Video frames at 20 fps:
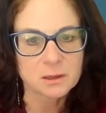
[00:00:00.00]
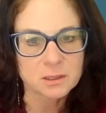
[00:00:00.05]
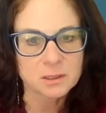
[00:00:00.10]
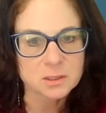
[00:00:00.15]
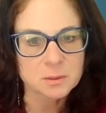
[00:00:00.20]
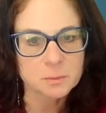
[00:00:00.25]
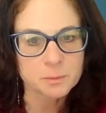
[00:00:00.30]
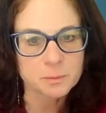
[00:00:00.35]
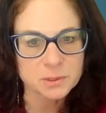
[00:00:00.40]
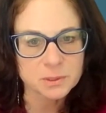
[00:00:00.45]
because
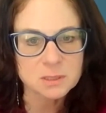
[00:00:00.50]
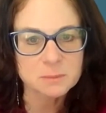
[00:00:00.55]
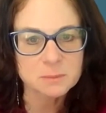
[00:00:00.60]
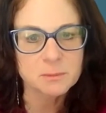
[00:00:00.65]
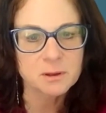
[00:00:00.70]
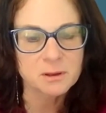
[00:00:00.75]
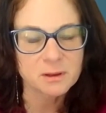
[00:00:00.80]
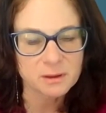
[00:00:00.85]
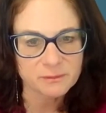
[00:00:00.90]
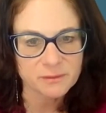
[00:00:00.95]
the
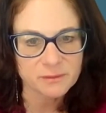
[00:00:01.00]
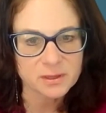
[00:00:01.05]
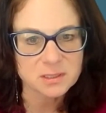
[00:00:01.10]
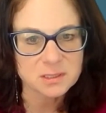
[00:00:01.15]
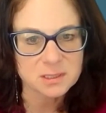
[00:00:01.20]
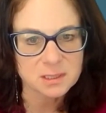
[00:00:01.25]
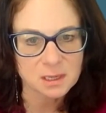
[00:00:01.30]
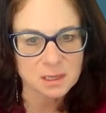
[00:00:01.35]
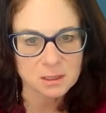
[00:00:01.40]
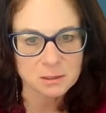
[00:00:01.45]
principal
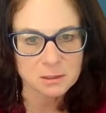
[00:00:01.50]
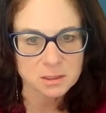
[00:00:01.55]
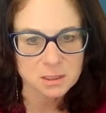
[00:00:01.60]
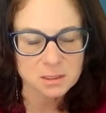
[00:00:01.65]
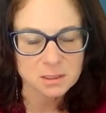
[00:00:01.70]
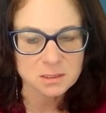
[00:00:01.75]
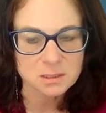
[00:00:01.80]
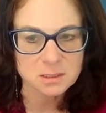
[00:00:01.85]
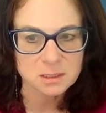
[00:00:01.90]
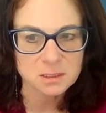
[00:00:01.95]
investigator
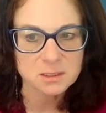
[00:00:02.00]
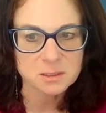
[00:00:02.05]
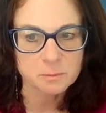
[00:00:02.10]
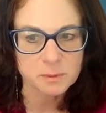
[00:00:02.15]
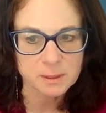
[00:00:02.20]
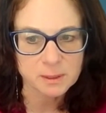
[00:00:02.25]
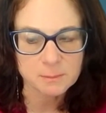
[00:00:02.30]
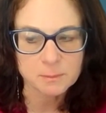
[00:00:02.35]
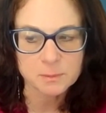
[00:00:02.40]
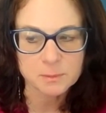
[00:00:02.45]
does need to
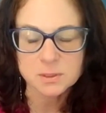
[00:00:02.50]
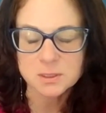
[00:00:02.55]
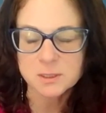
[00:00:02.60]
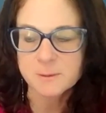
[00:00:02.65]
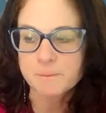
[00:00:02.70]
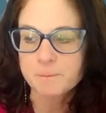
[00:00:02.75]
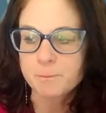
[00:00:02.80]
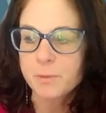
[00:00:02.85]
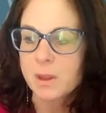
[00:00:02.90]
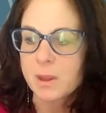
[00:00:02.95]
be able to